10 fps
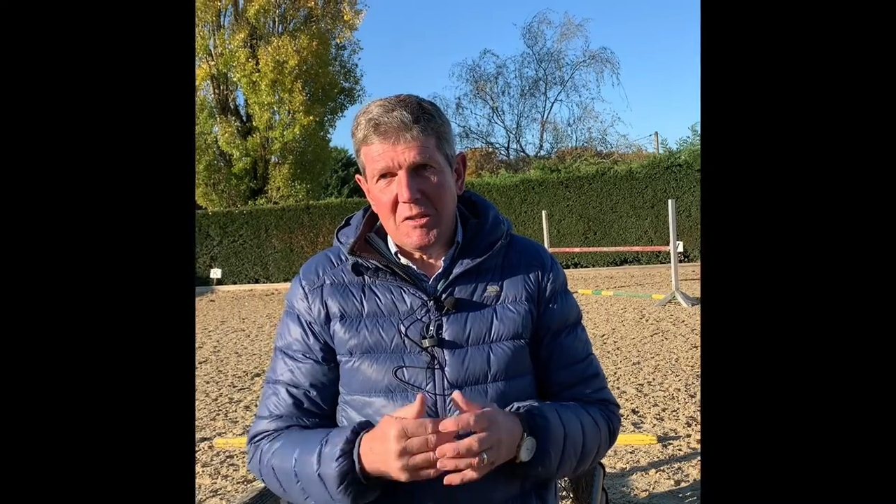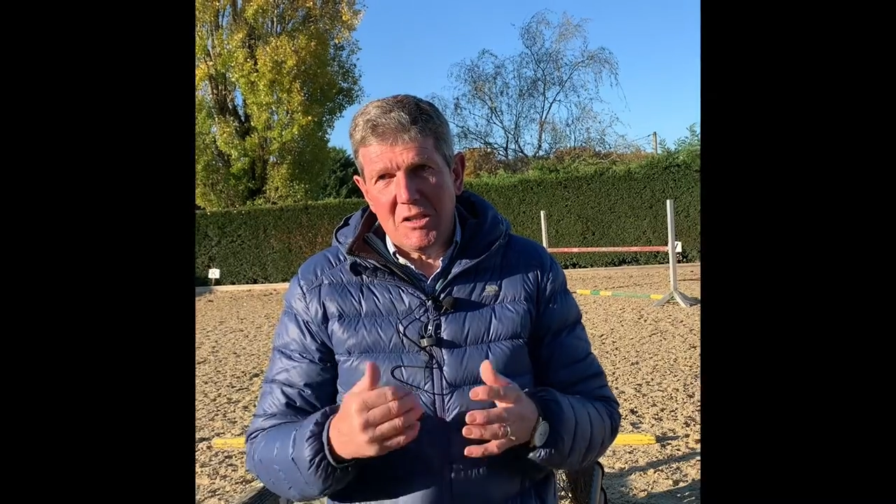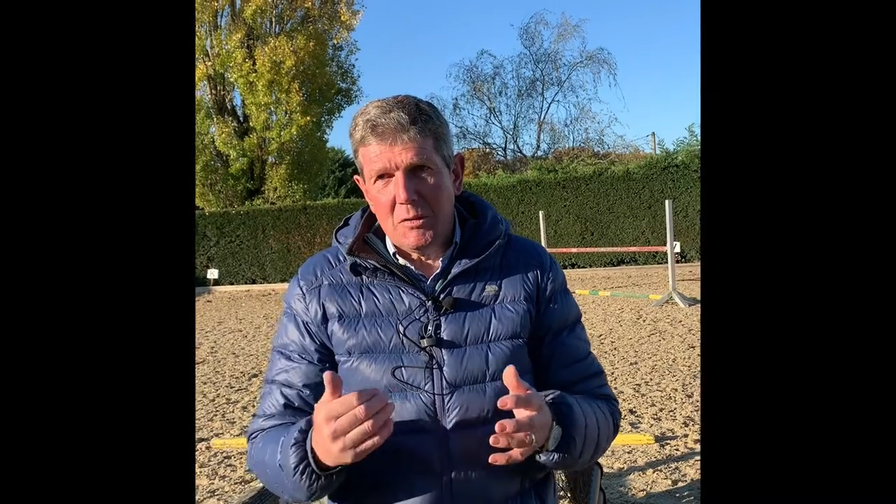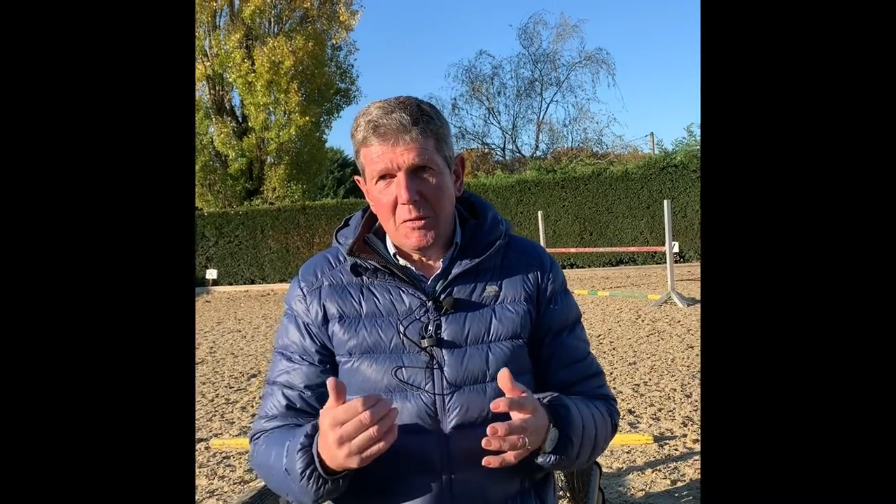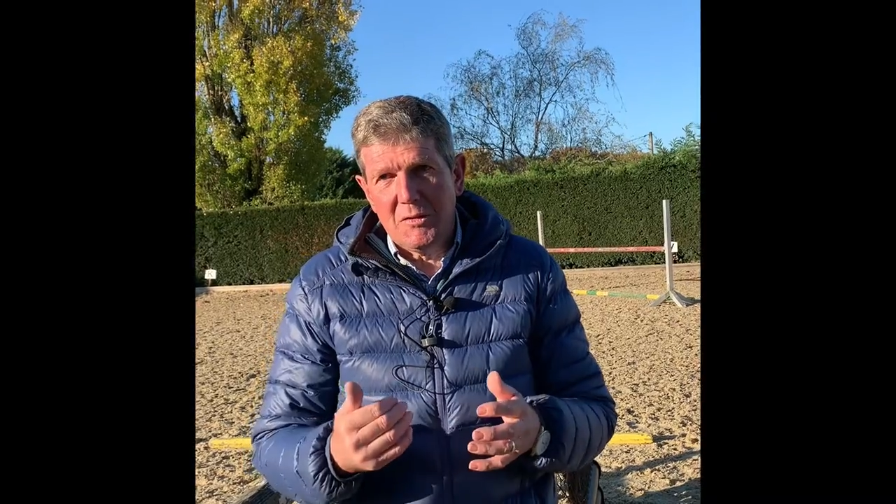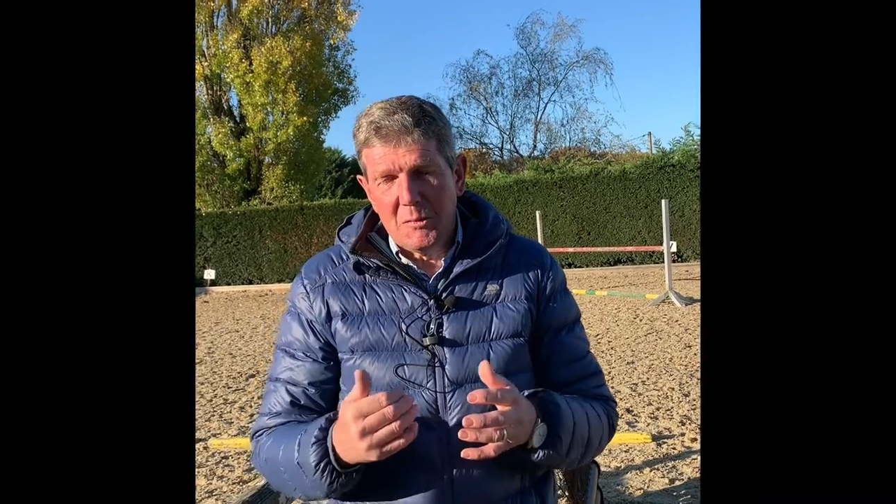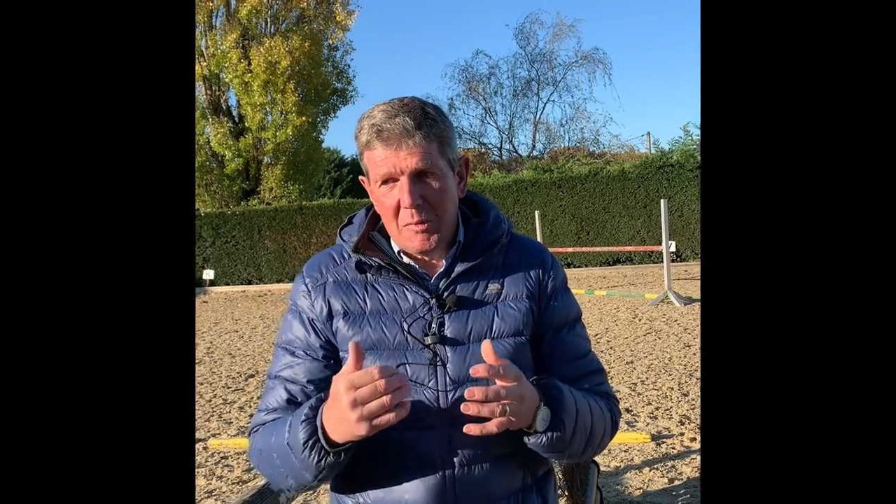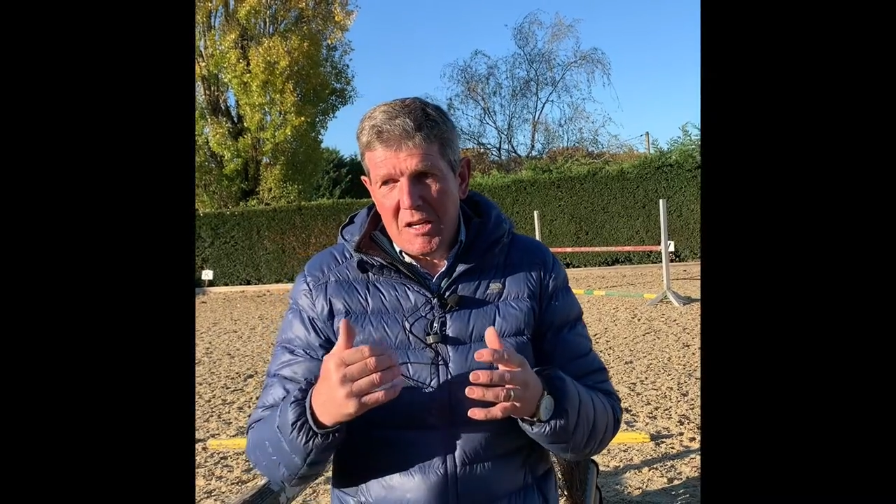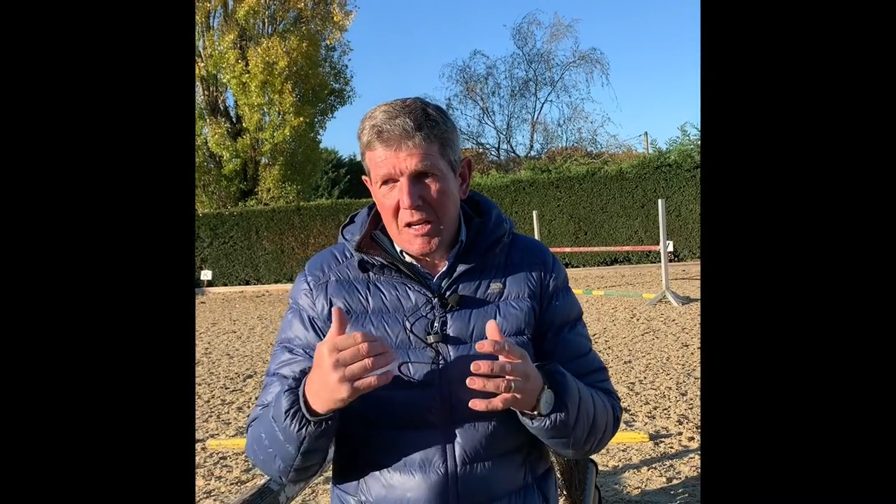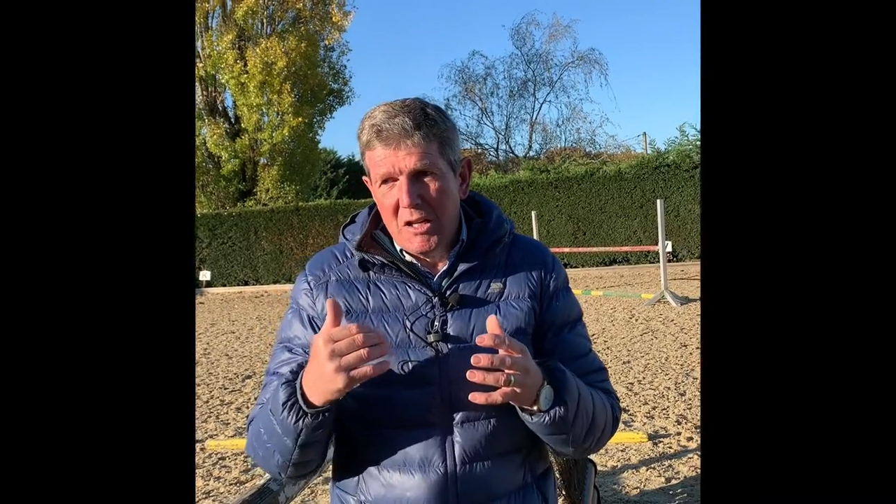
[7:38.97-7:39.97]
su to
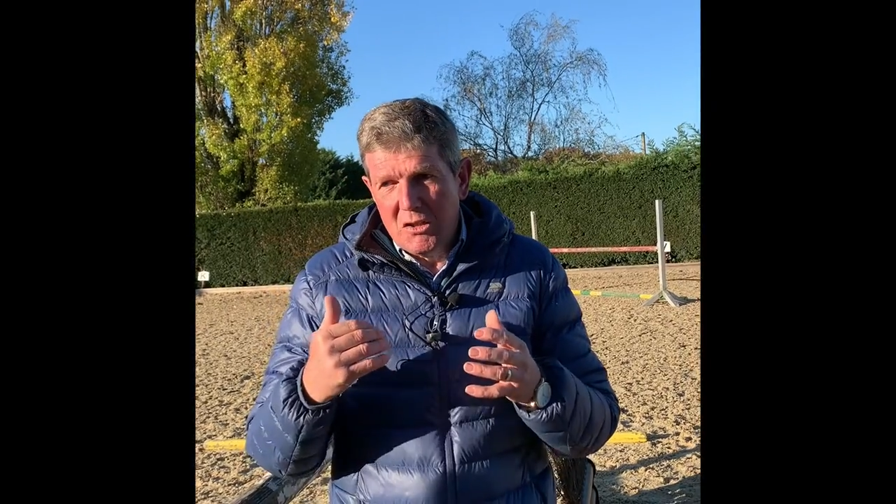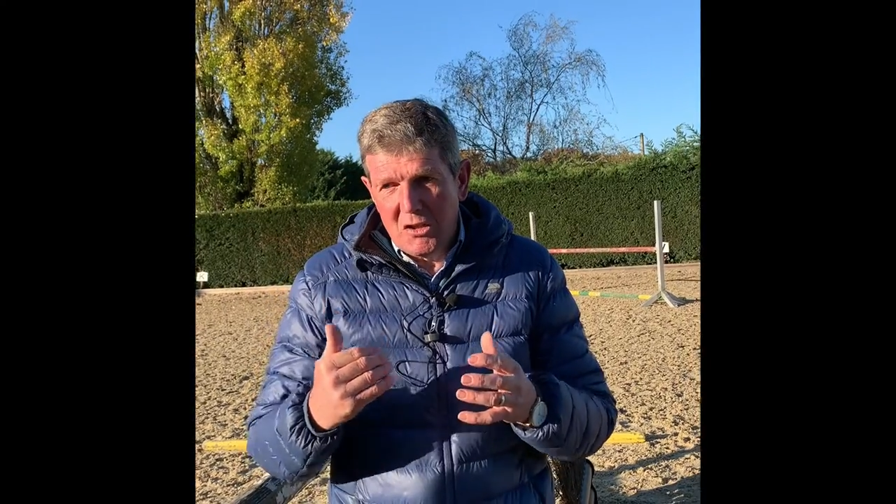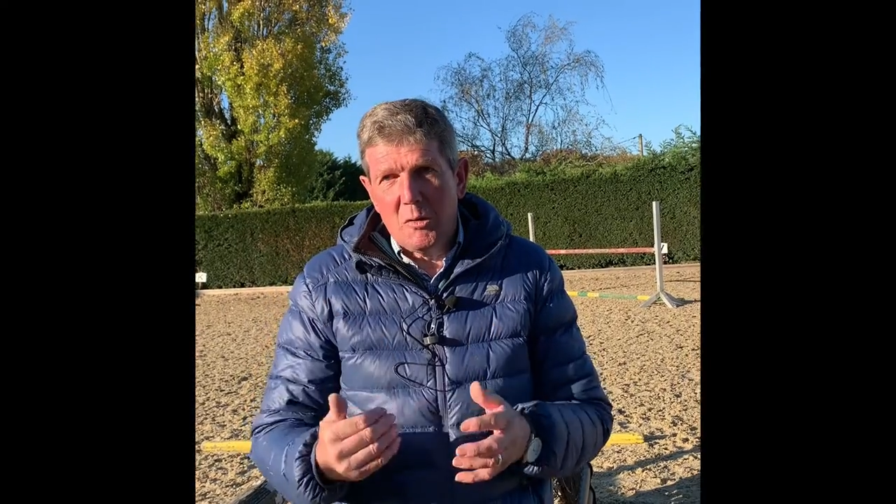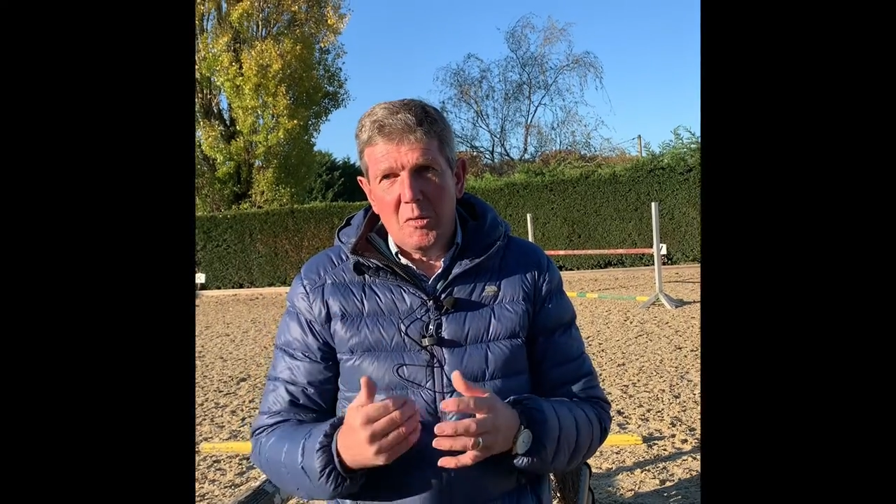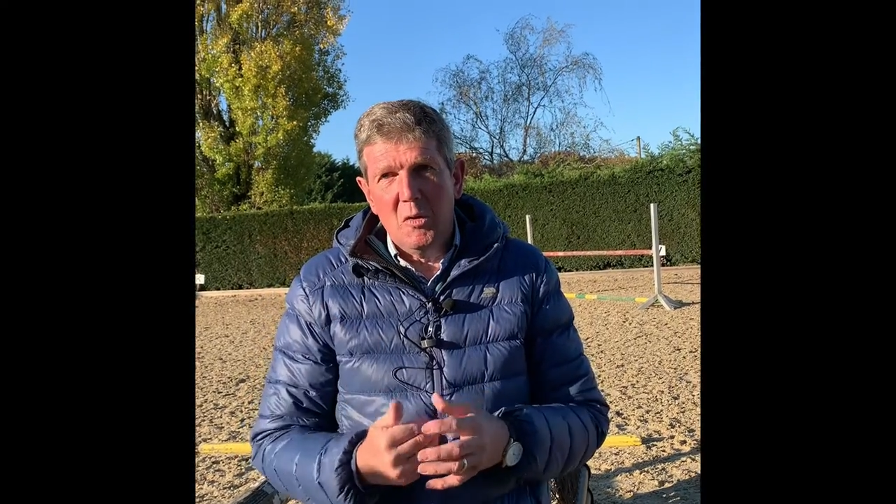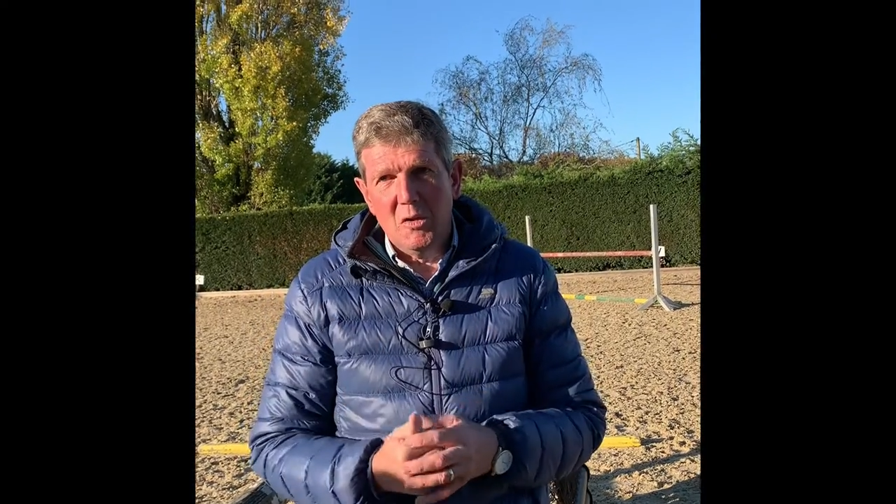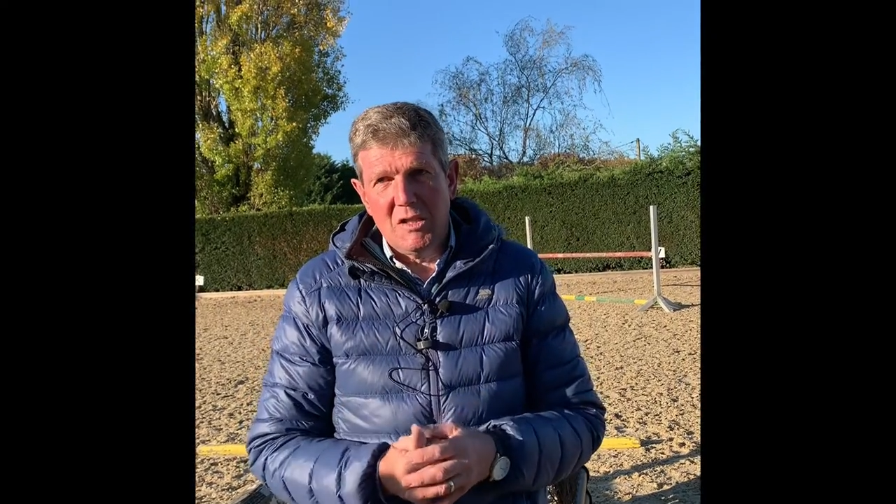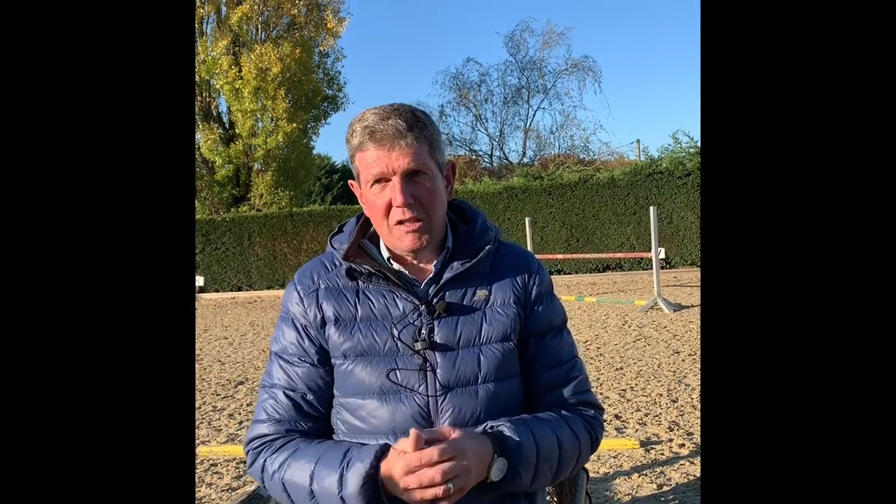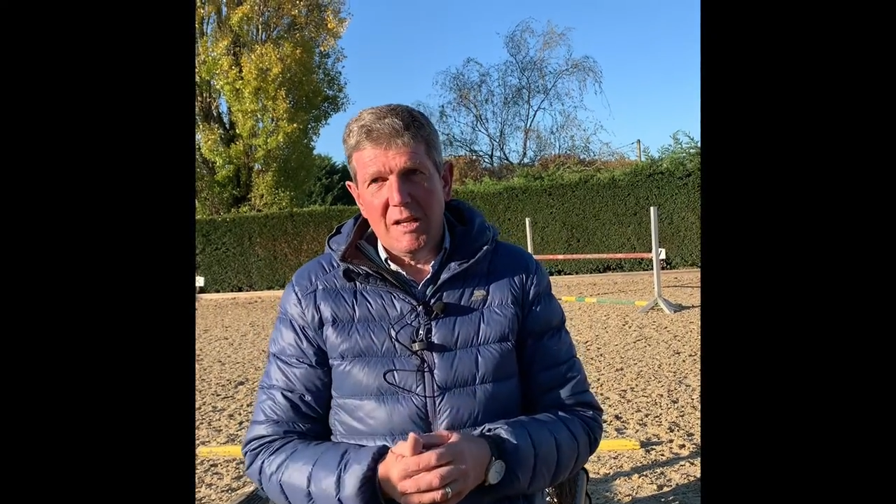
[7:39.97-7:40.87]
be super horses.